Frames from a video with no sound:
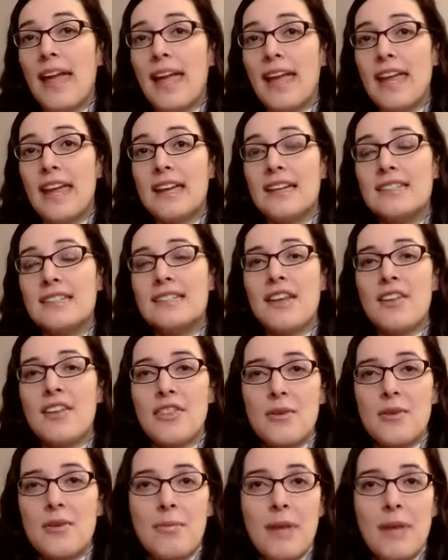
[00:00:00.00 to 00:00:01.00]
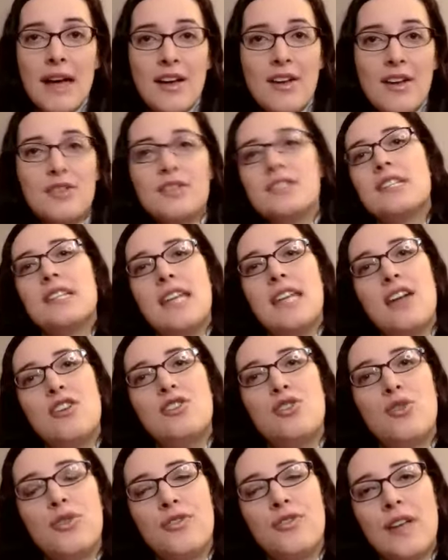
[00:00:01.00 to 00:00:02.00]
and the bell to get
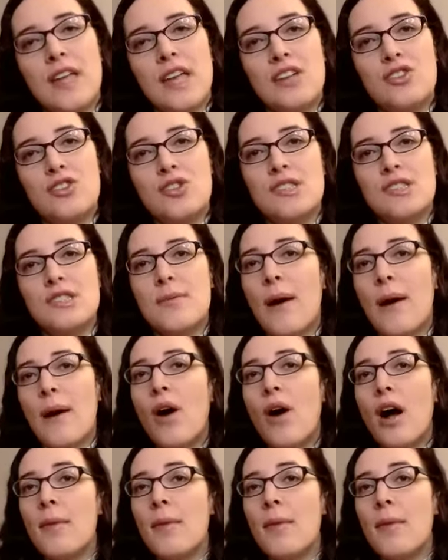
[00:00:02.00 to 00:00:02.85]
notifications about